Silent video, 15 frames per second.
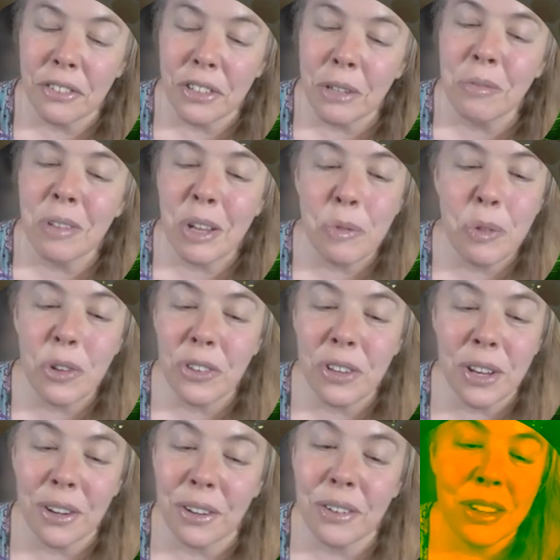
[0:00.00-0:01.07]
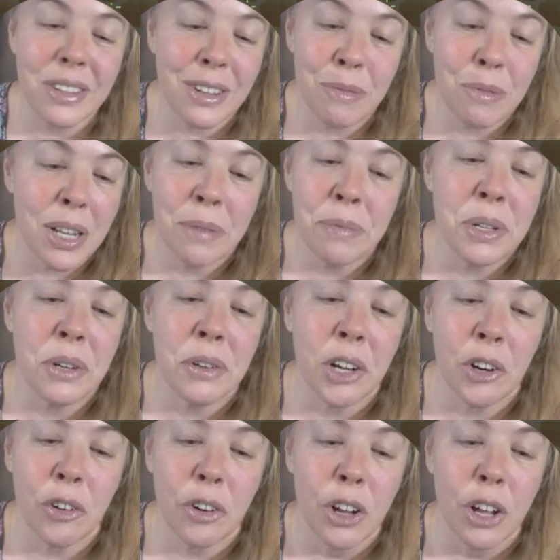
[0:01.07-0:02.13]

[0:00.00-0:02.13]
Sometimes you see her and sometimes you don't.